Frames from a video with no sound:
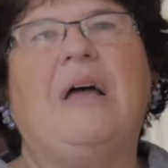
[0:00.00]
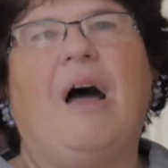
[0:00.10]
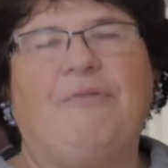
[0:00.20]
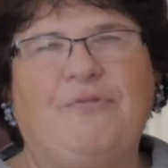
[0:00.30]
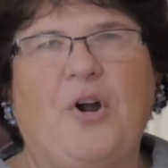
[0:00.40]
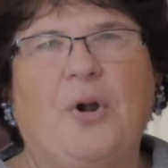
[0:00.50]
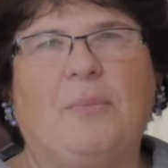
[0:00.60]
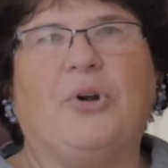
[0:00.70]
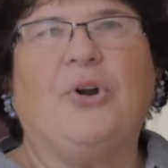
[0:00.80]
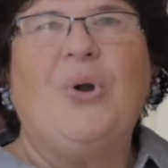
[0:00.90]
a
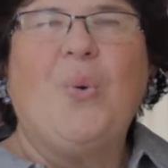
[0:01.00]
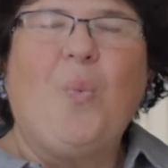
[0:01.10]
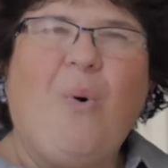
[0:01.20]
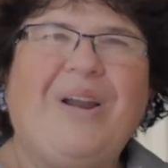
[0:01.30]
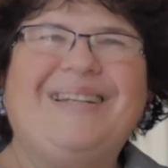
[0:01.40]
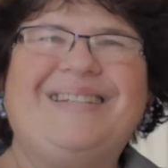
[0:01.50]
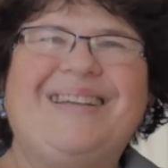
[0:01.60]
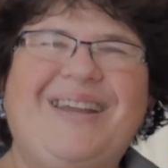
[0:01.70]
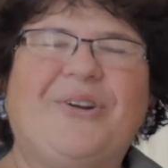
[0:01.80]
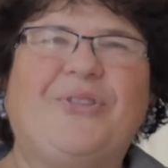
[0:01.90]
farmer, wanted to
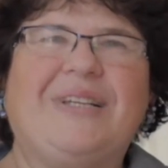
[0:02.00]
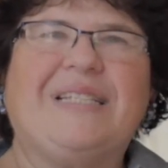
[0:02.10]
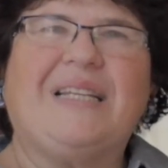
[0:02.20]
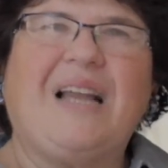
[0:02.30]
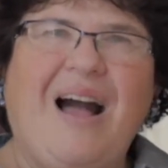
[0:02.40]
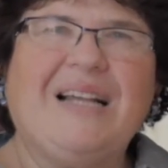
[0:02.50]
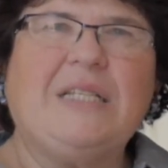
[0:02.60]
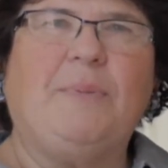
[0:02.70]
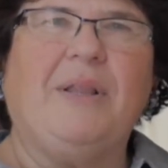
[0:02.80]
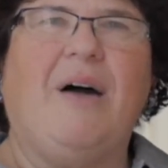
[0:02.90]
hear this
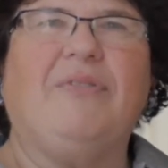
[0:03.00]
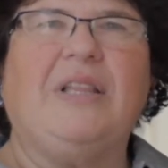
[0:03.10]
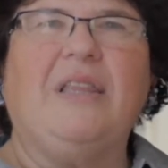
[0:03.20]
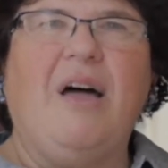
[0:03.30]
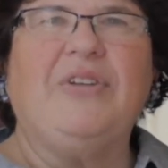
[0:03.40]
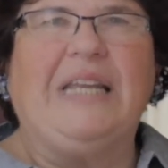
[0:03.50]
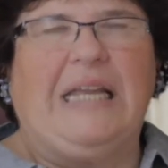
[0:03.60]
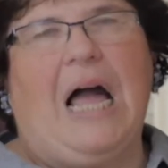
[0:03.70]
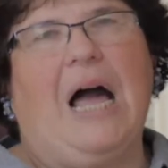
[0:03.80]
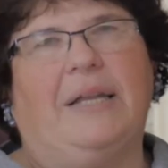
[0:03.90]
gospel of a loving
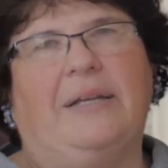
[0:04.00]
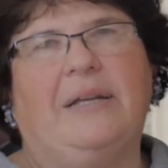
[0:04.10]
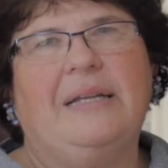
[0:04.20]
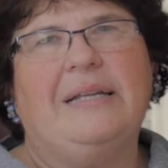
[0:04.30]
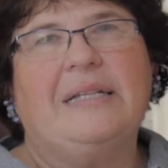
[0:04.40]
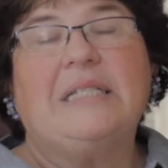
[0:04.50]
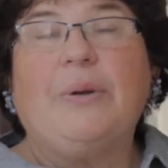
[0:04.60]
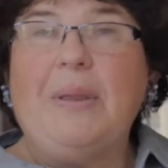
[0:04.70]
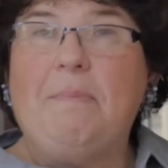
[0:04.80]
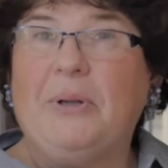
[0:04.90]
God. So
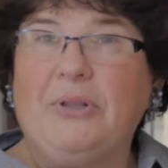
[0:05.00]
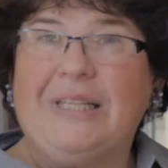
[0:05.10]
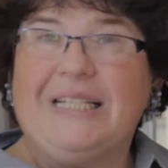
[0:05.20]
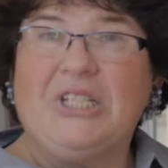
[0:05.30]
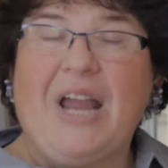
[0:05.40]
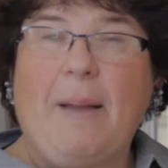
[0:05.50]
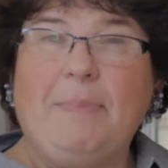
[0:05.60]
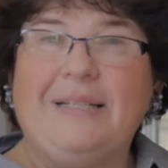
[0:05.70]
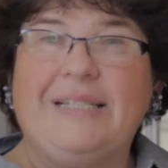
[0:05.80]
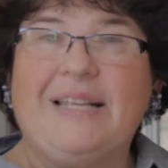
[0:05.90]
he built this
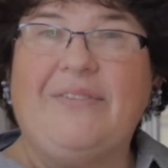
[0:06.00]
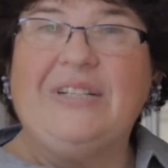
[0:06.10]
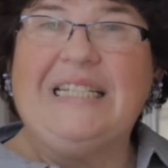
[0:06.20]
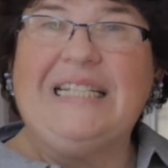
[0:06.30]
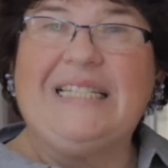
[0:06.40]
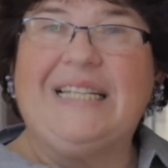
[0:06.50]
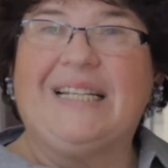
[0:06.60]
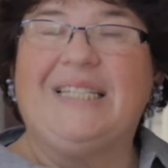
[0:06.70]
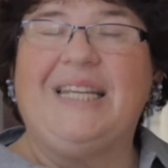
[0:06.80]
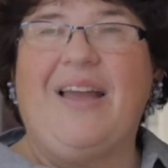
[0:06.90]
chapel in
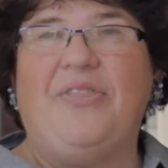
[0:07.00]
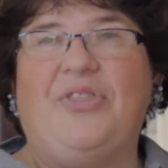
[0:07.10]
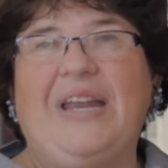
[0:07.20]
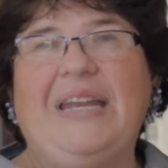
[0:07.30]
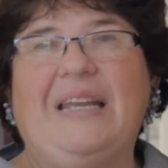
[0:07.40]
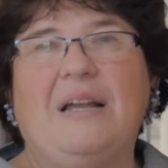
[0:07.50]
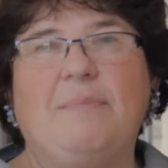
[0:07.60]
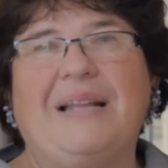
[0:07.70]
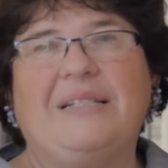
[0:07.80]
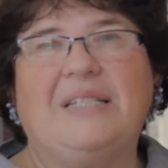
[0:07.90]
1760 and then he
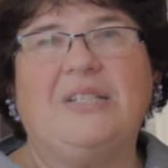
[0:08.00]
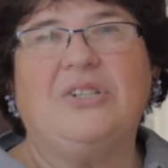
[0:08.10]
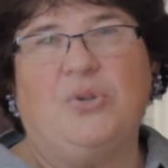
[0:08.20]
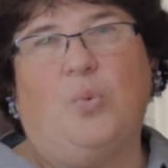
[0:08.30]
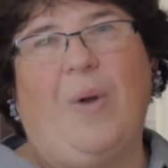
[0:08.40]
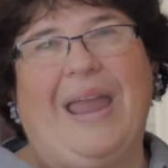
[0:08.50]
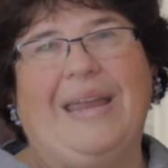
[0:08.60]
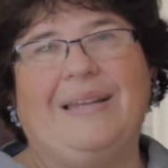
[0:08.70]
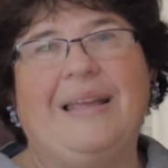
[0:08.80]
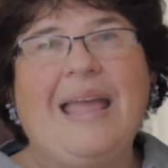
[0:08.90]
commenced to
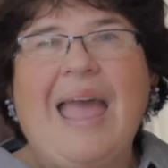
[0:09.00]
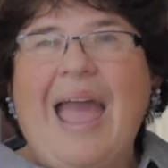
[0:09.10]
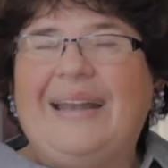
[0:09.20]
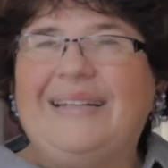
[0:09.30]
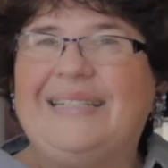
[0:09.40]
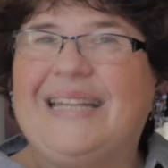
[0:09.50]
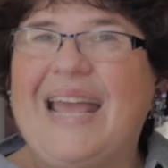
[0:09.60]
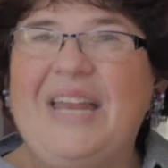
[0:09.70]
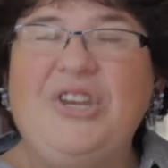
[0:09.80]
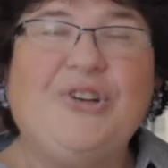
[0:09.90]
wait. And
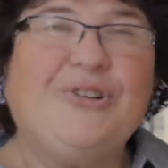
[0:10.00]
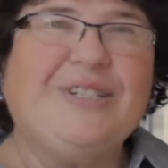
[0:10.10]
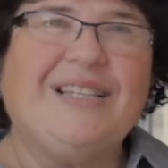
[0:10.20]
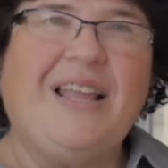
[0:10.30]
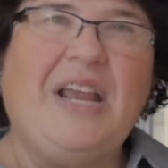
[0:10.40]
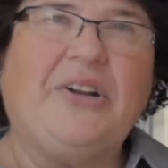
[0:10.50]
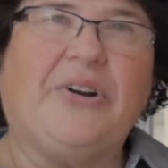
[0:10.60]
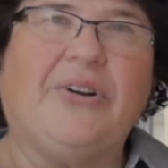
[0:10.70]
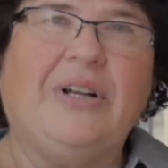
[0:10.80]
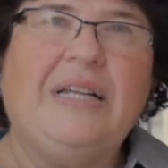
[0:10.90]
10 years
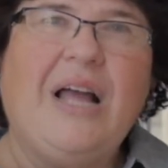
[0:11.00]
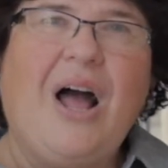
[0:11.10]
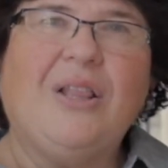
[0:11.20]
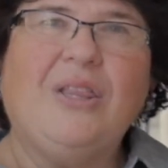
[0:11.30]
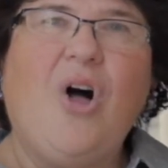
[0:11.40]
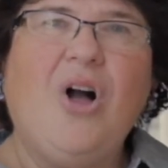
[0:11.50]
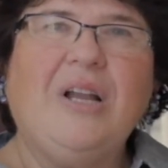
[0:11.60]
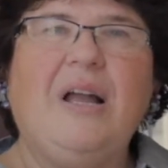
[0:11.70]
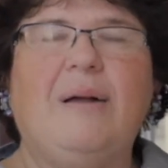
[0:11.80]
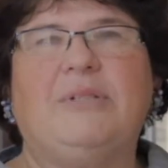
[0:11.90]
later,
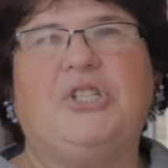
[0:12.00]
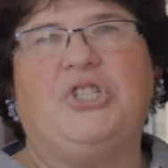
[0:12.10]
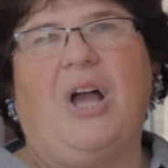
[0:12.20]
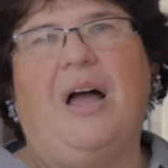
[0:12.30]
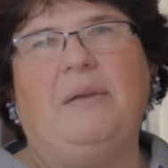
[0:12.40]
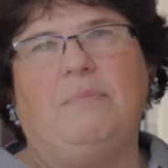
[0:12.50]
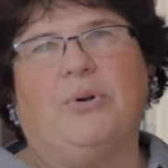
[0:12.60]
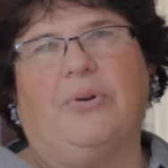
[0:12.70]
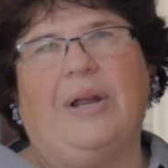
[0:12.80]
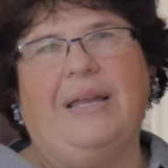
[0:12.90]
along comes John
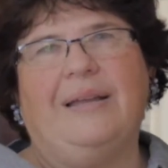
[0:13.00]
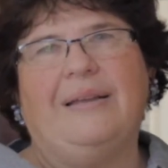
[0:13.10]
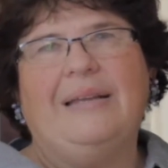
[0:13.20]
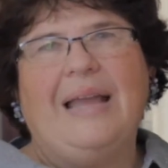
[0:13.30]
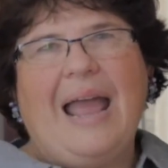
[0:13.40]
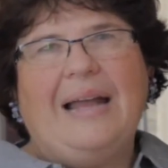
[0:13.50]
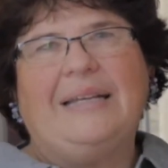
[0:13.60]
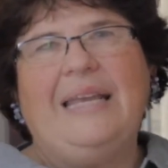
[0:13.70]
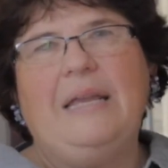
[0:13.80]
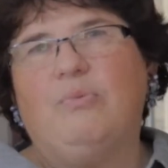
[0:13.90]
Murray and
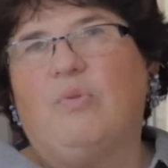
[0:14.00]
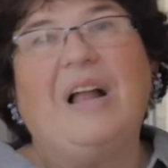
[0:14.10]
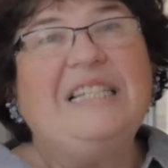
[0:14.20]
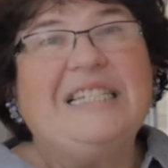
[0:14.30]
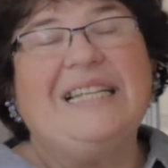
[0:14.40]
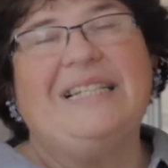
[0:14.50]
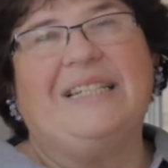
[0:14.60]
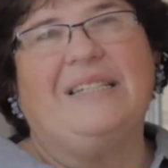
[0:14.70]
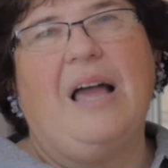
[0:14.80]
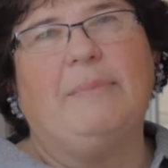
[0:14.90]
he runs into
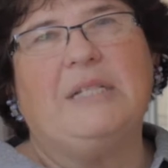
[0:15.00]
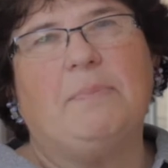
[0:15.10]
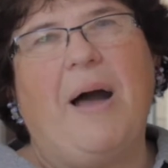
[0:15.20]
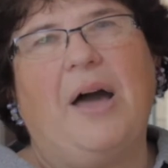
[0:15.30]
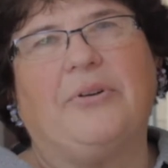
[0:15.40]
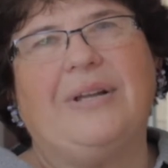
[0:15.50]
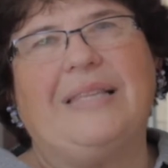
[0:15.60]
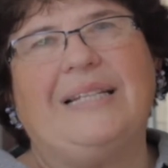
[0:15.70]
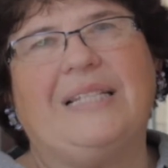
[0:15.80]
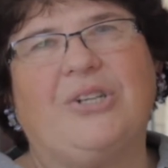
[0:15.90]
Thomas Potter and
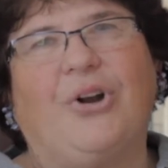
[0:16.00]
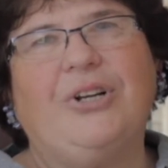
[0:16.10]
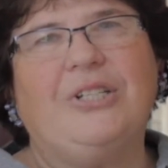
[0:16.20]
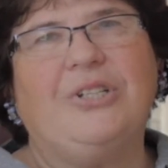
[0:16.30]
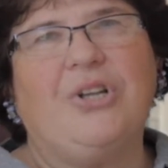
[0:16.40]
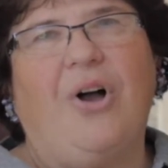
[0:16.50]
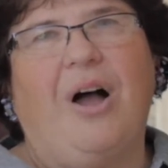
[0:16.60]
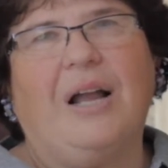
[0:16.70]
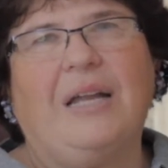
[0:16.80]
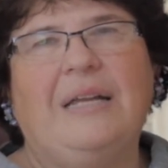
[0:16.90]
they start to
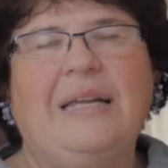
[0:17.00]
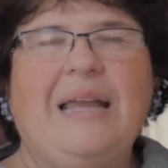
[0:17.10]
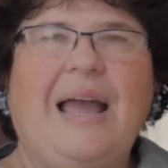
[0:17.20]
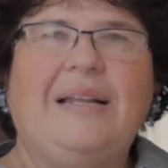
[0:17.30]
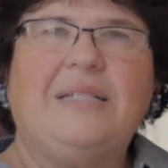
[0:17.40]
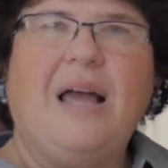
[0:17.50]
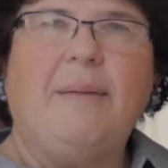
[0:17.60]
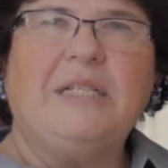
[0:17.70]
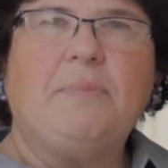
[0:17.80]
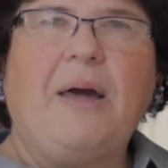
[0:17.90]
talk. And
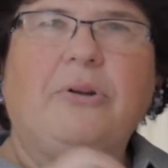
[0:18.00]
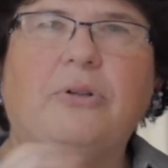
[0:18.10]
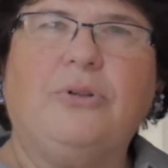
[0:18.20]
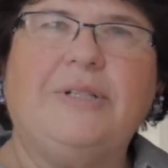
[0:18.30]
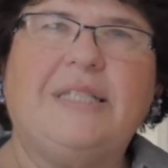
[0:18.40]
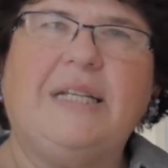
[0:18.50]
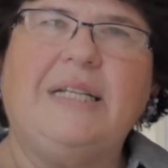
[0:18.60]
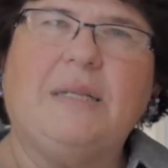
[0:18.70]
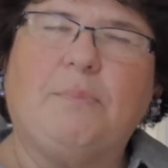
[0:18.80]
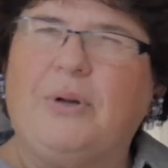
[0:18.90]
Thomas Potter learns that
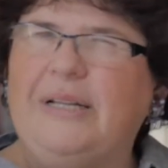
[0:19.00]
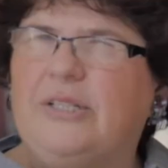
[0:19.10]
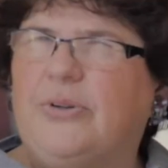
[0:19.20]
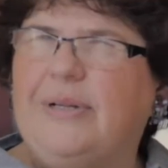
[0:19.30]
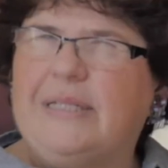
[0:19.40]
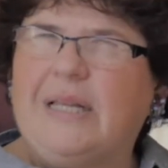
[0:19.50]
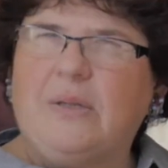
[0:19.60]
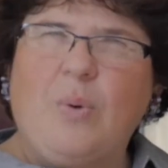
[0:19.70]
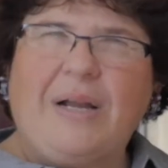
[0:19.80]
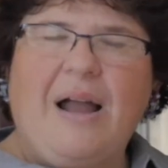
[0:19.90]
he's a preacher and
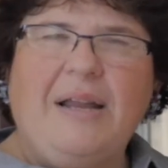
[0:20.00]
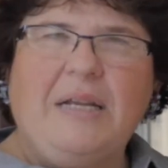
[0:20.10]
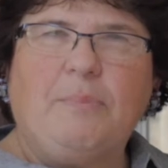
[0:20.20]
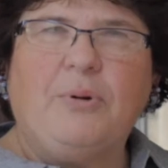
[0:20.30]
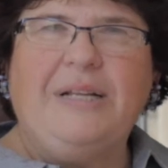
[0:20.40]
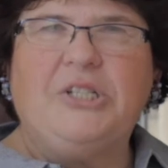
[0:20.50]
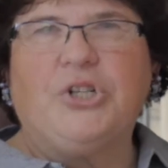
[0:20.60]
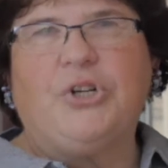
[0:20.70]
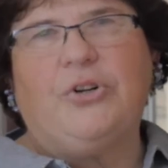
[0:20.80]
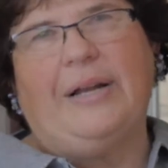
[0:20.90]
says, What kind of
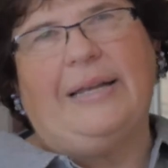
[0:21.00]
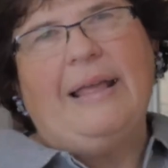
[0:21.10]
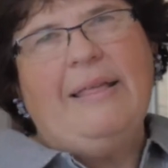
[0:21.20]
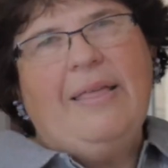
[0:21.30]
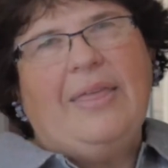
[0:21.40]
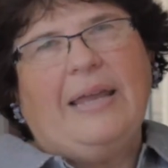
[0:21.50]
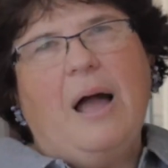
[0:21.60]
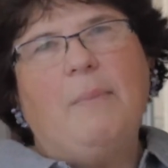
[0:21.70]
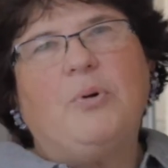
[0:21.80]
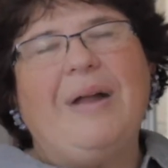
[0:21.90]
preacher? And they
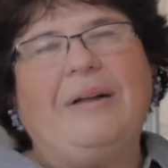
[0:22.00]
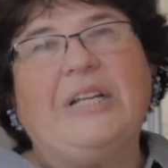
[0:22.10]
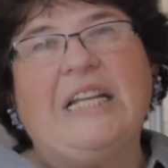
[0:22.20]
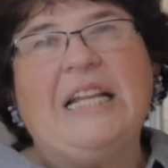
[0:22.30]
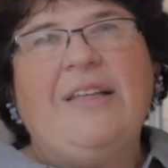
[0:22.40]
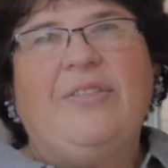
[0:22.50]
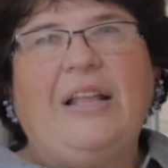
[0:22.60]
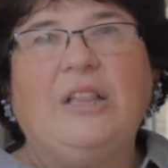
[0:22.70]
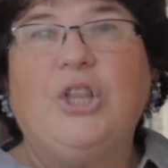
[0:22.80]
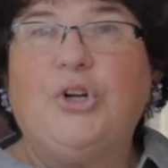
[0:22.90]
come around it. They
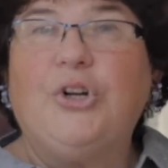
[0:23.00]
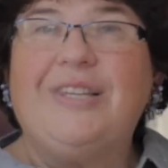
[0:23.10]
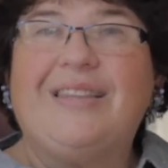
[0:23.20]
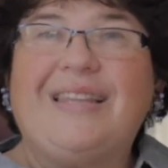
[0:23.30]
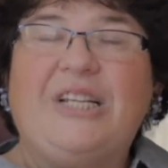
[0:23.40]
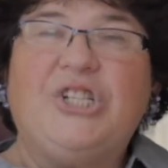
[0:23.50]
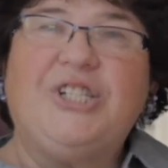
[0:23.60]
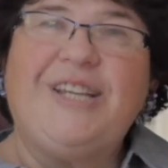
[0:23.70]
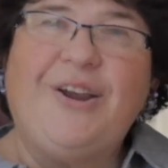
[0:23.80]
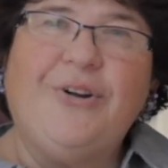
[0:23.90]
learn that they
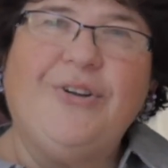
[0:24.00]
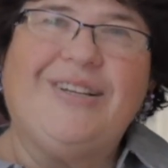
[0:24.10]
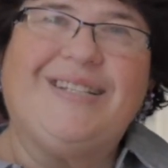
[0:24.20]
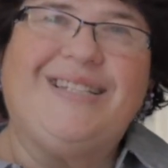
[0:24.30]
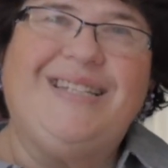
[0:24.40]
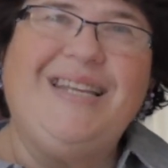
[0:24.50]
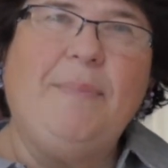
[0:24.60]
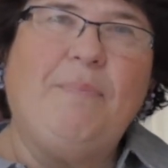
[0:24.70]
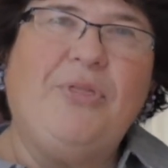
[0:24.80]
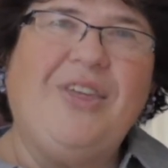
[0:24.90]
share this
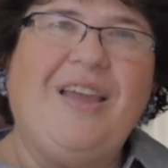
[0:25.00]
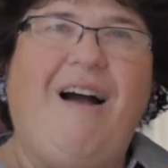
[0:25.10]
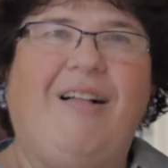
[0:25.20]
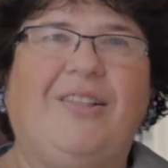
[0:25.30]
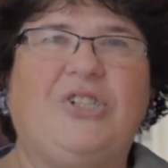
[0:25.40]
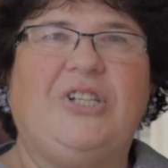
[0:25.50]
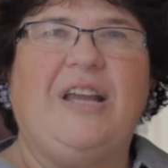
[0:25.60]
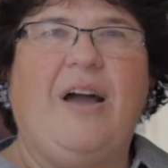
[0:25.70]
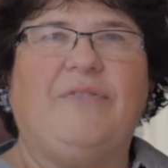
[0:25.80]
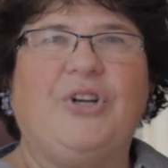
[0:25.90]
deep theology
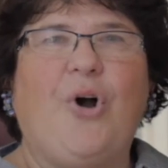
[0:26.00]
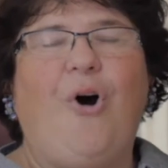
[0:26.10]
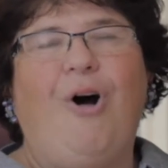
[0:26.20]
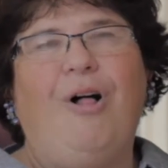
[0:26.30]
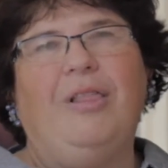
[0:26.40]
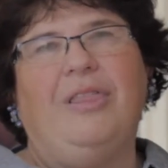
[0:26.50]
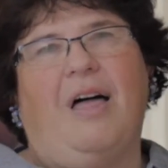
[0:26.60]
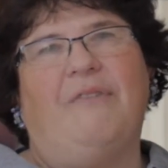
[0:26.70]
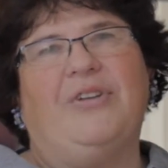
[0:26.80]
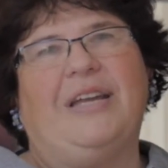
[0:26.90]
of an all
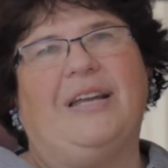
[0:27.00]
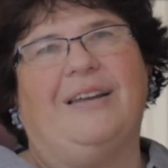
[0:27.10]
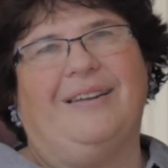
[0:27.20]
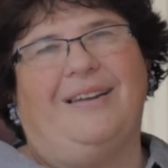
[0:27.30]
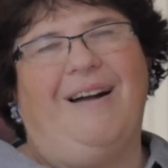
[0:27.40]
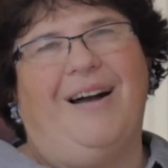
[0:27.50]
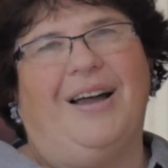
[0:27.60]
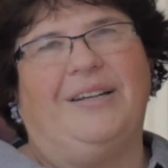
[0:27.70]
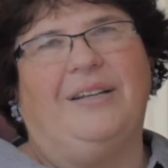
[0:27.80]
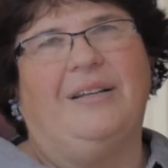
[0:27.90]
loving
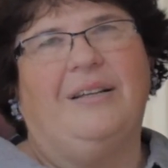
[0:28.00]
God.